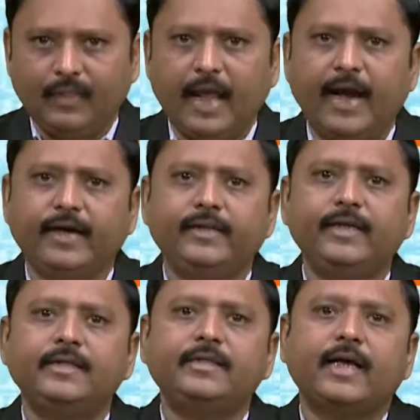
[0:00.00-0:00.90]
At
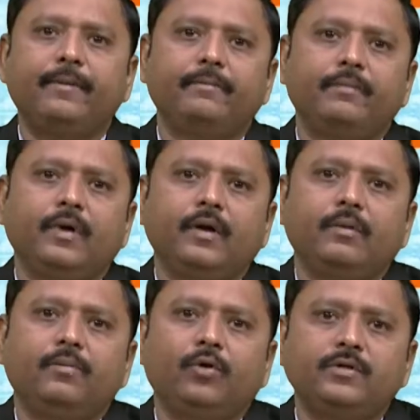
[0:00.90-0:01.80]
this time,
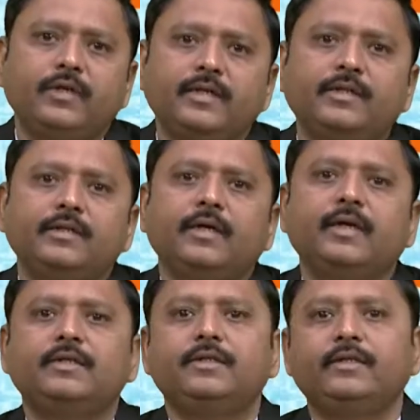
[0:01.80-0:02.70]
process
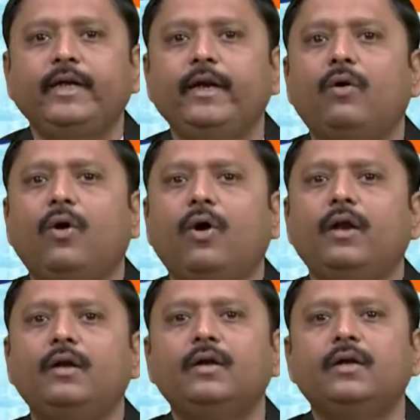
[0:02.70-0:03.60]
is still
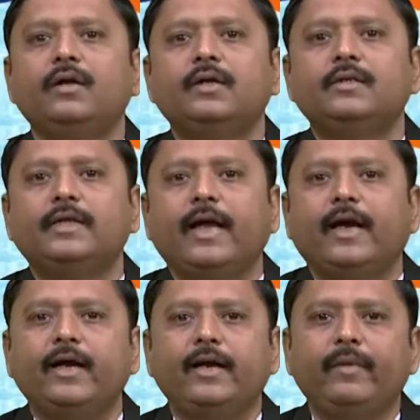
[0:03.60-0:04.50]
on
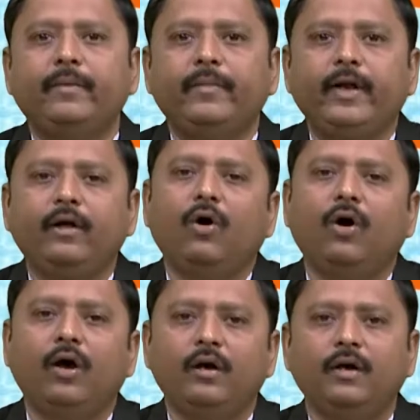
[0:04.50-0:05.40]
secondary memory
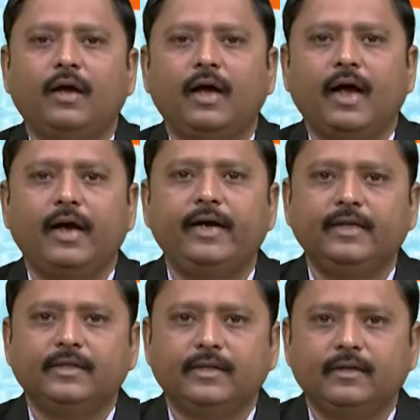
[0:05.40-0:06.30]
or hard
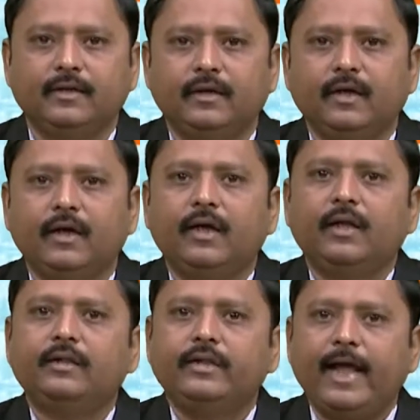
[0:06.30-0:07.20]
disk.
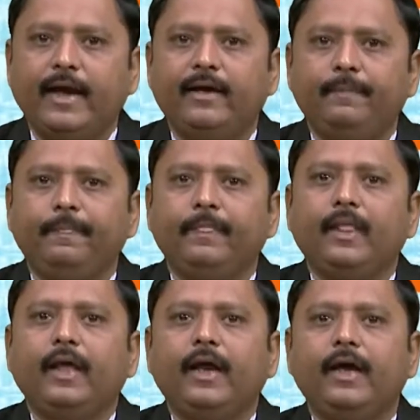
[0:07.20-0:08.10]
Then
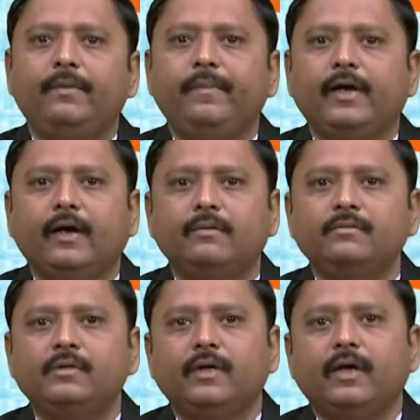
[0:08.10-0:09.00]
it
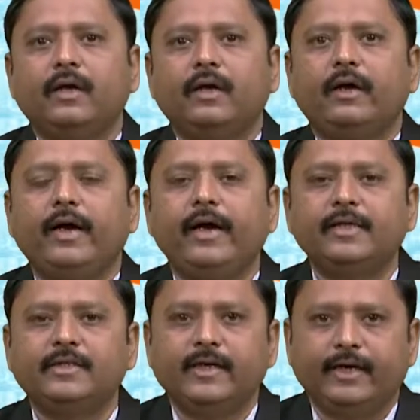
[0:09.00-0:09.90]
becomes ready
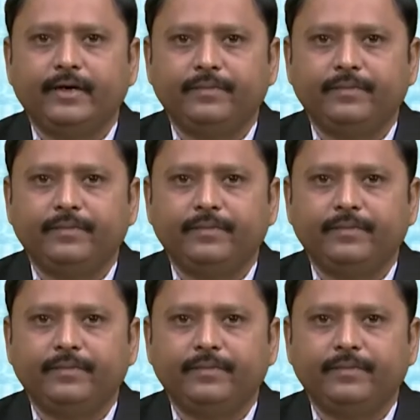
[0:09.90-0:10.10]
state